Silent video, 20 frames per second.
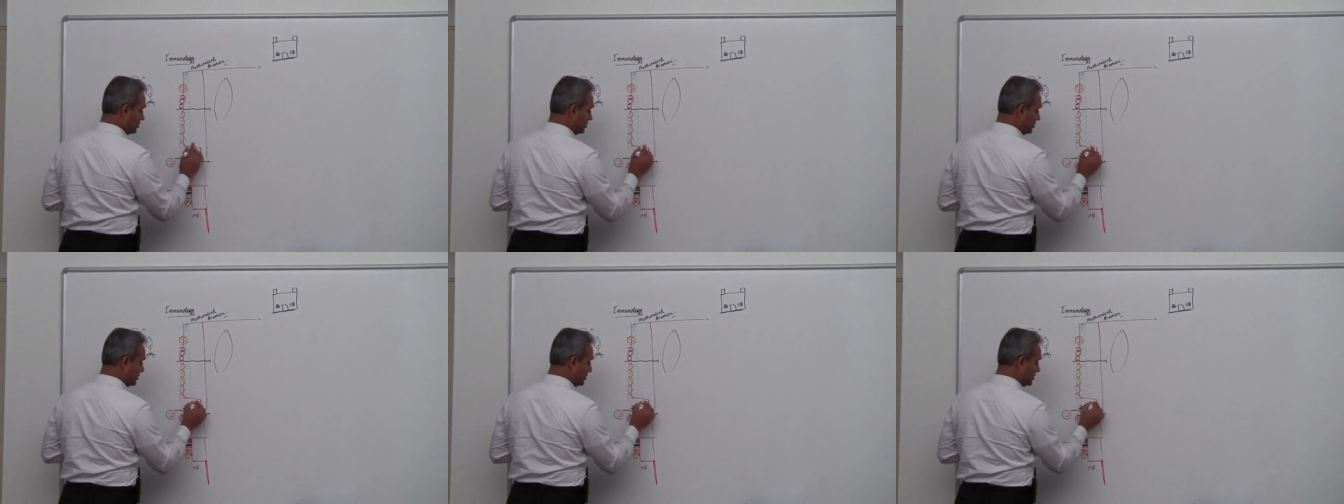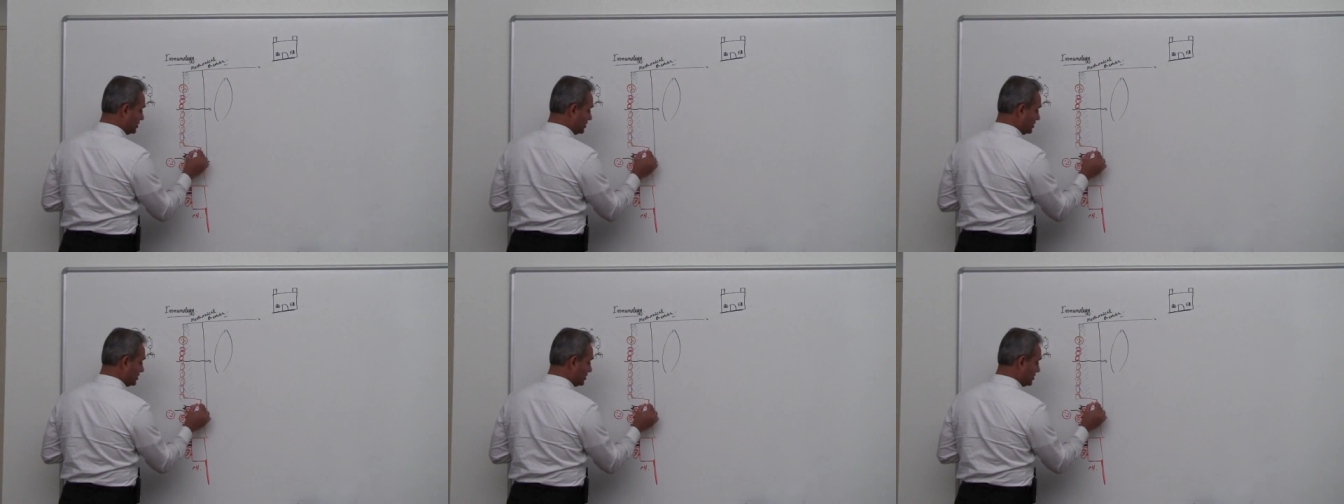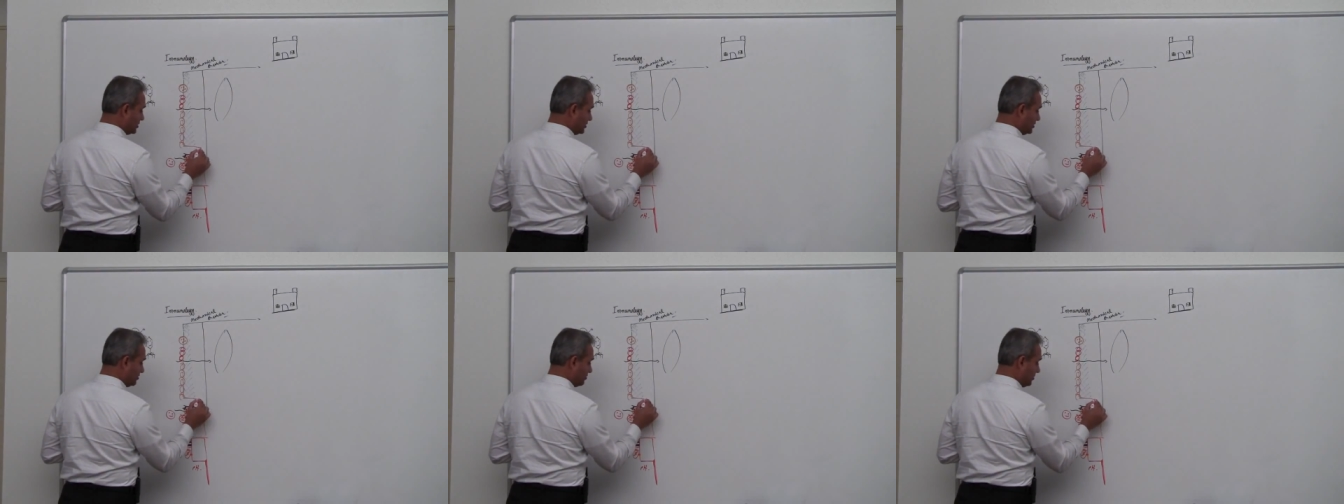So this
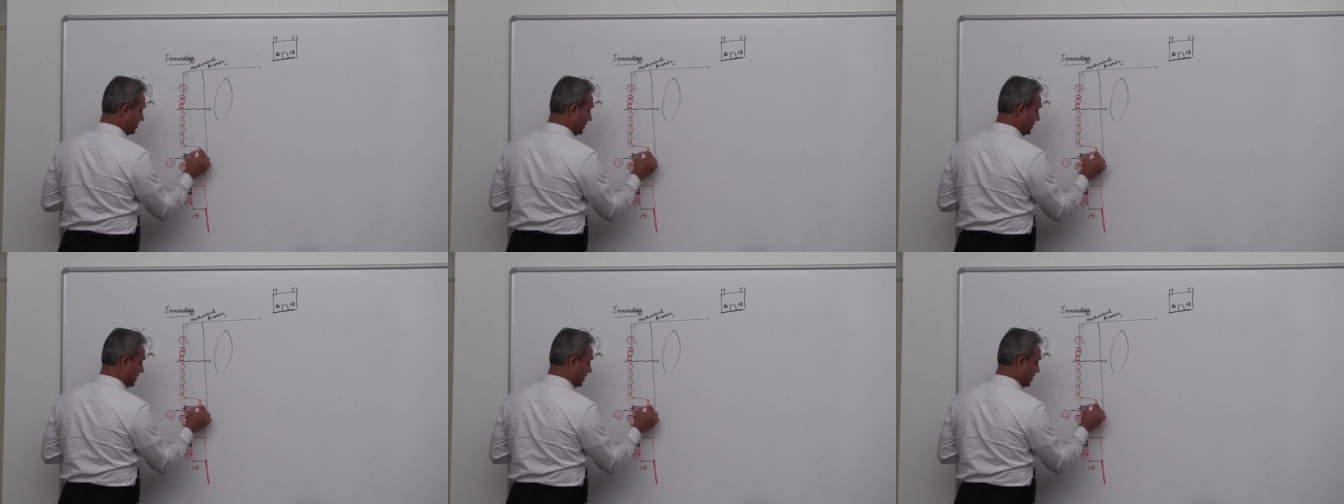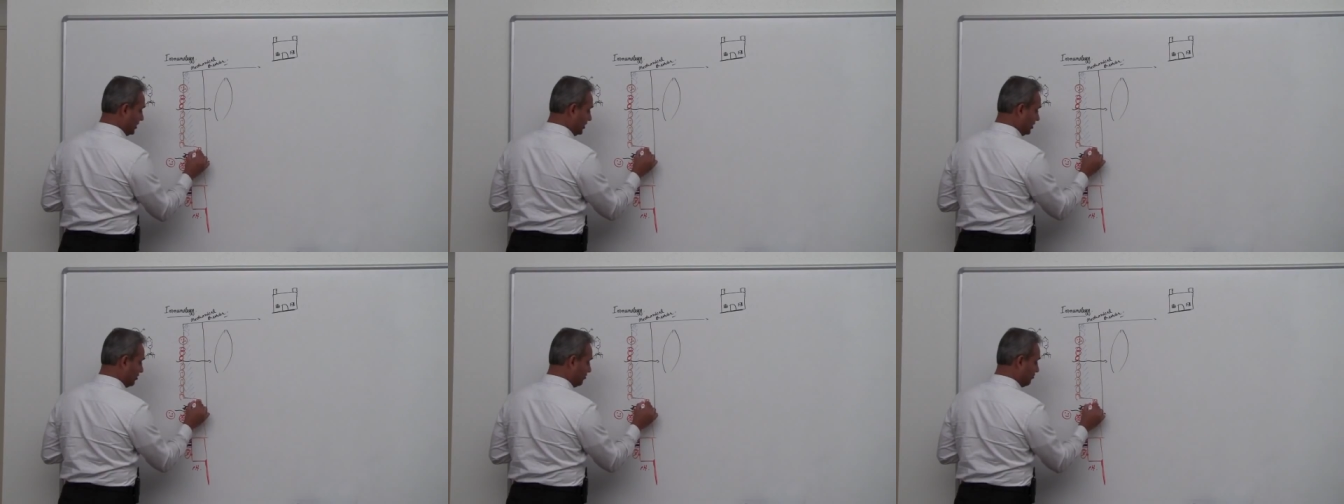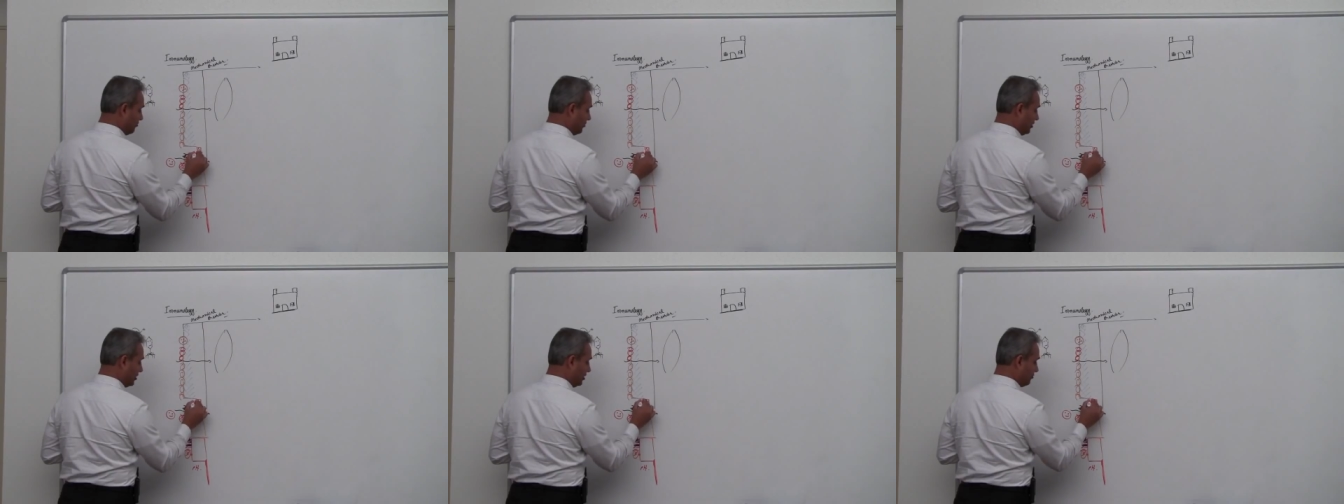is an
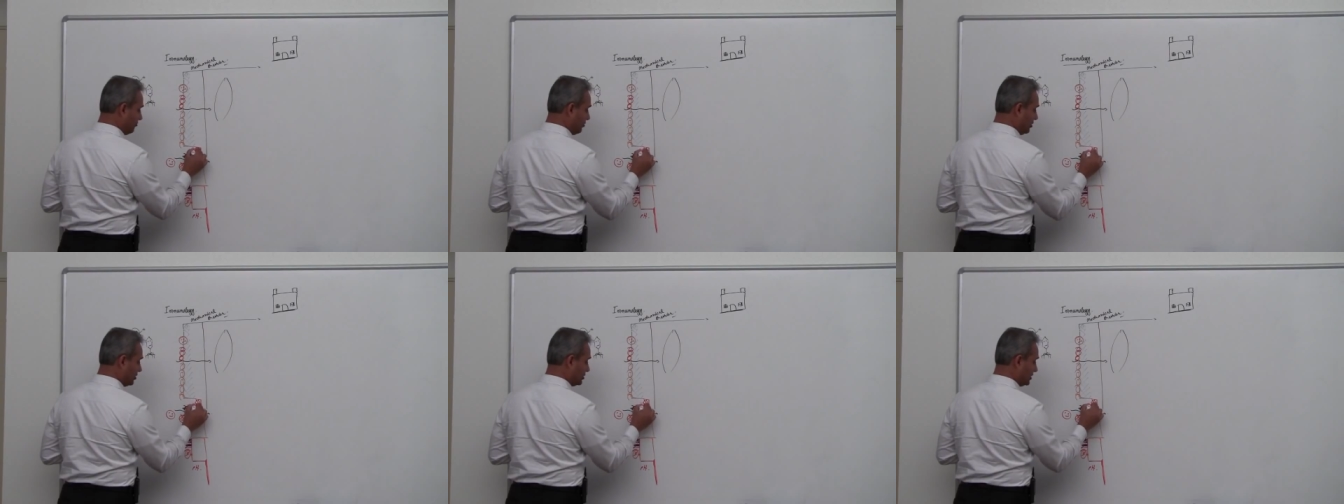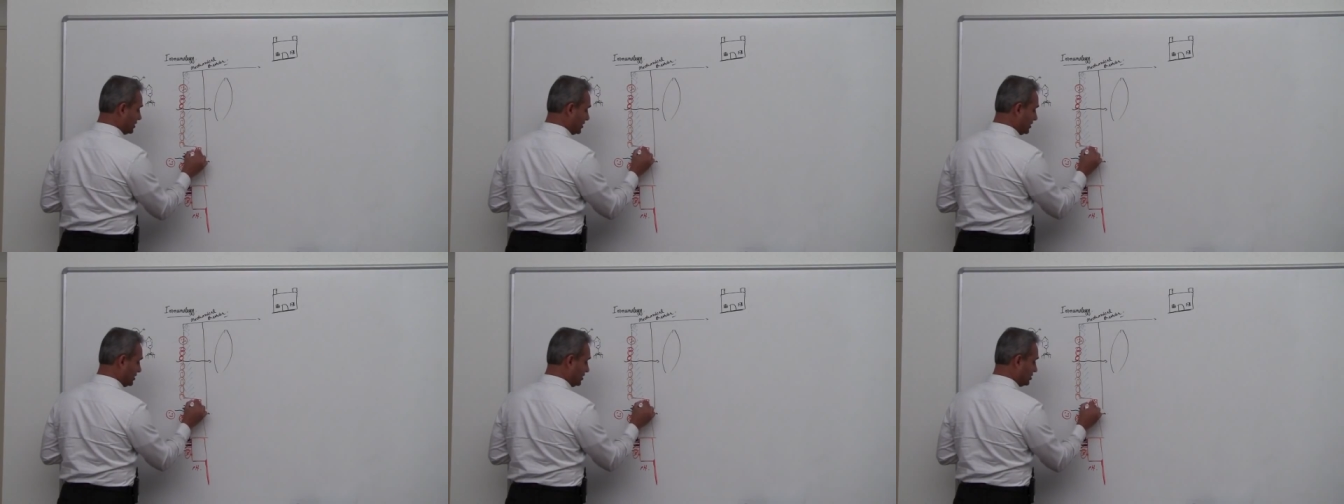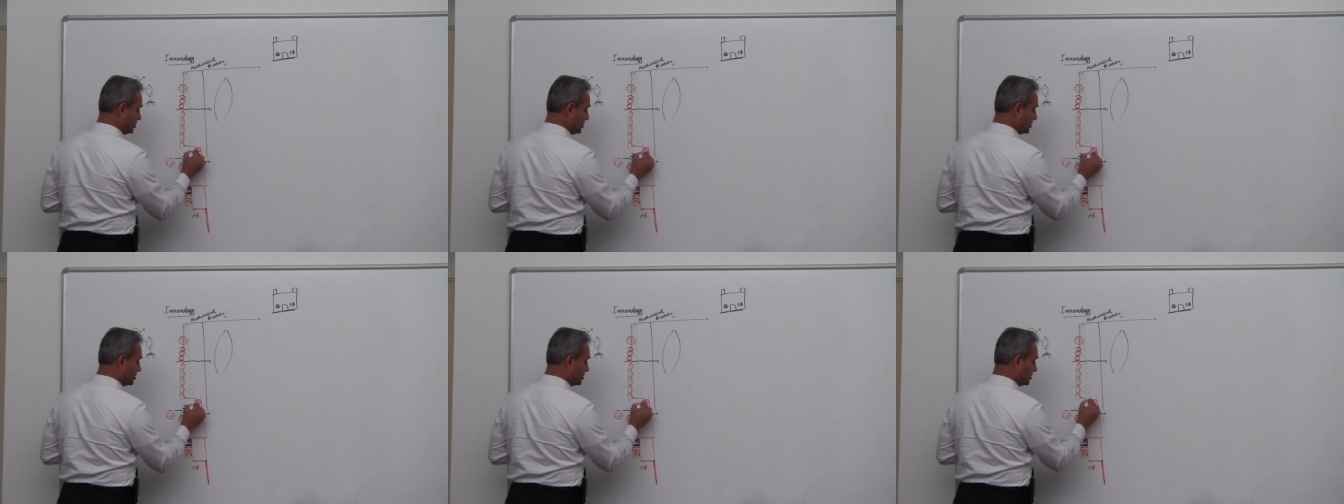area filled with
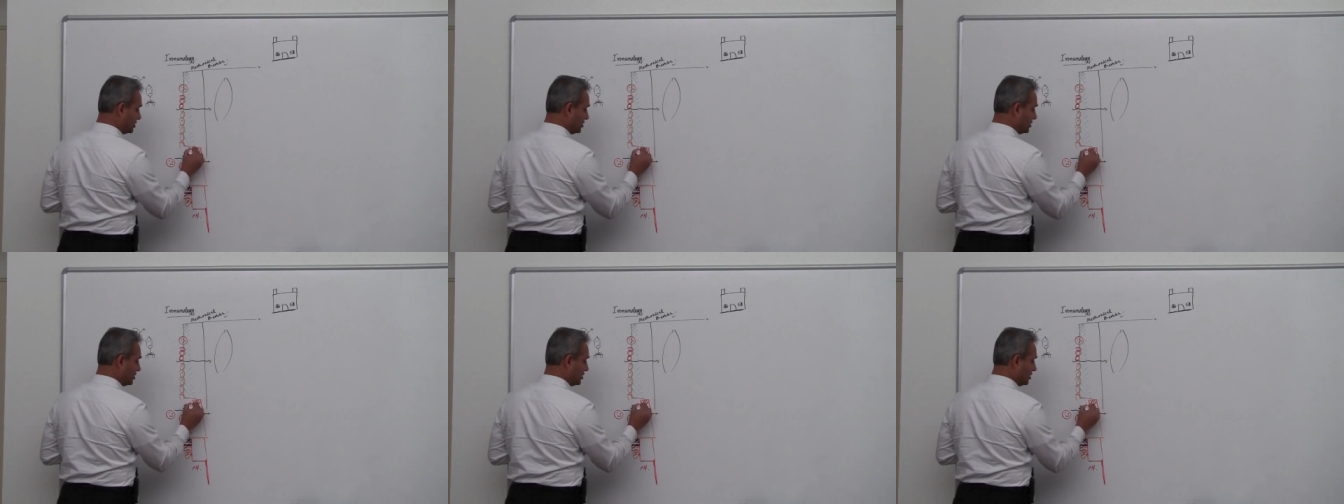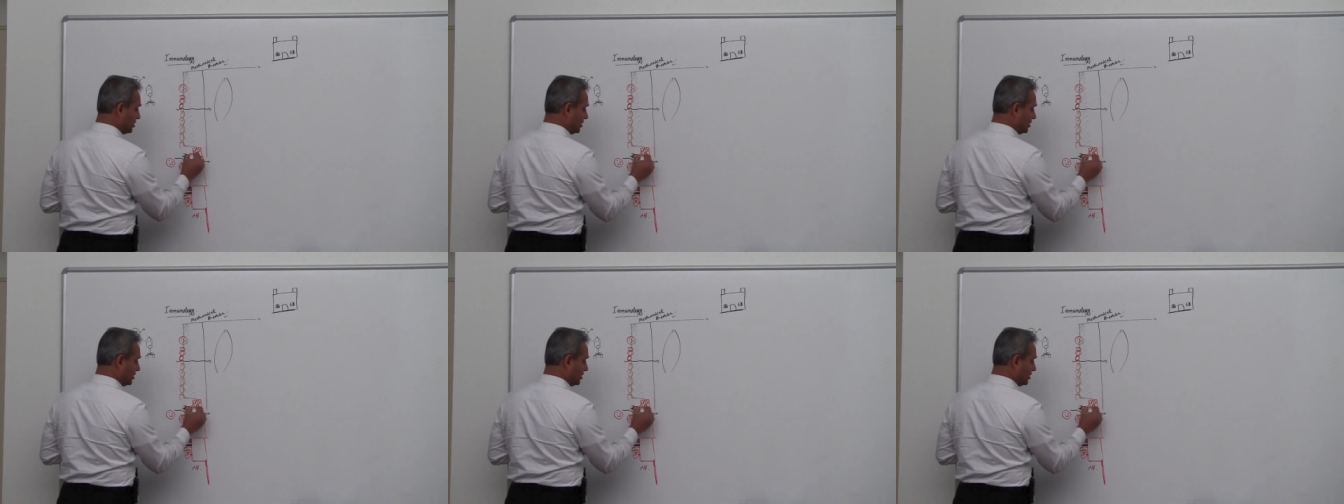secretions